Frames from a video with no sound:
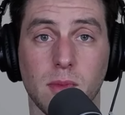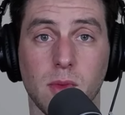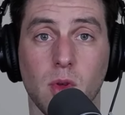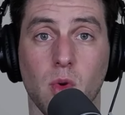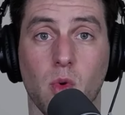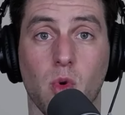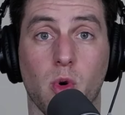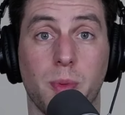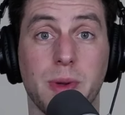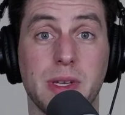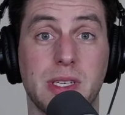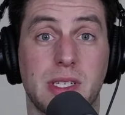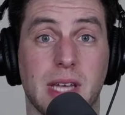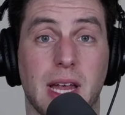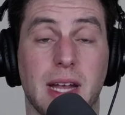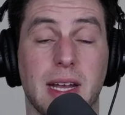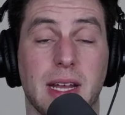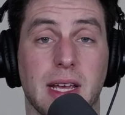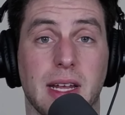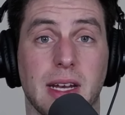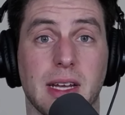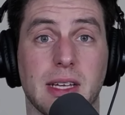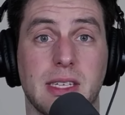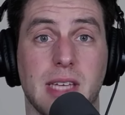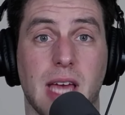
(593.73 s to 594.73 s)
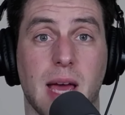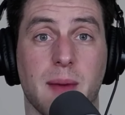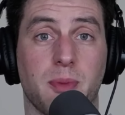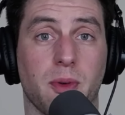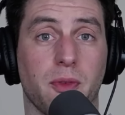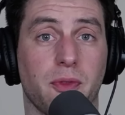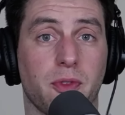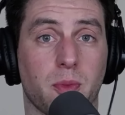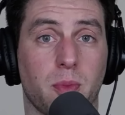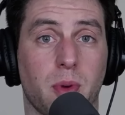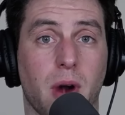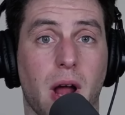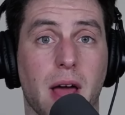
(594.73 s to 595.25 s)
will be setting an example
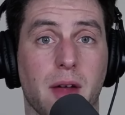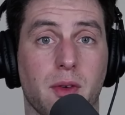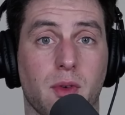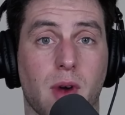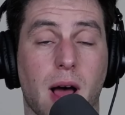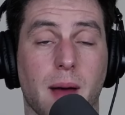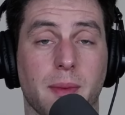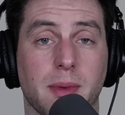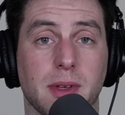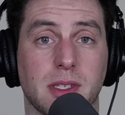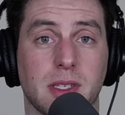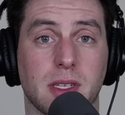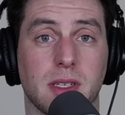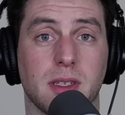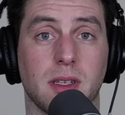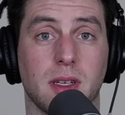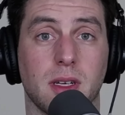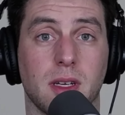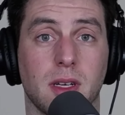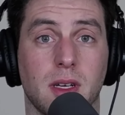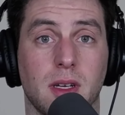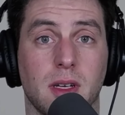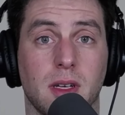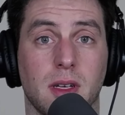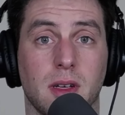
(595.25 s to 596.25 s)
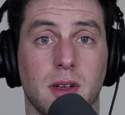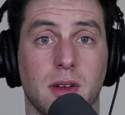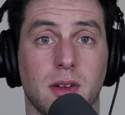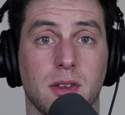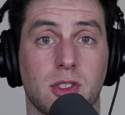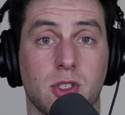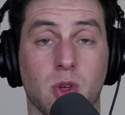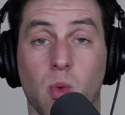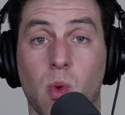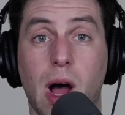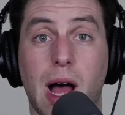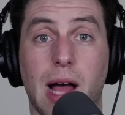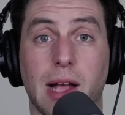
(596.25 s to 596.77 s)
for Brian Robinson to
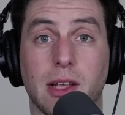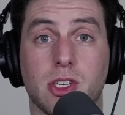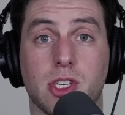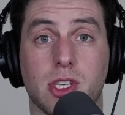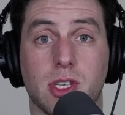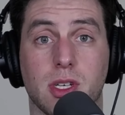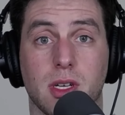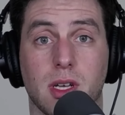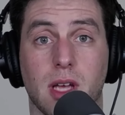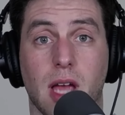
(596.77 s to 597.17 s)
watch.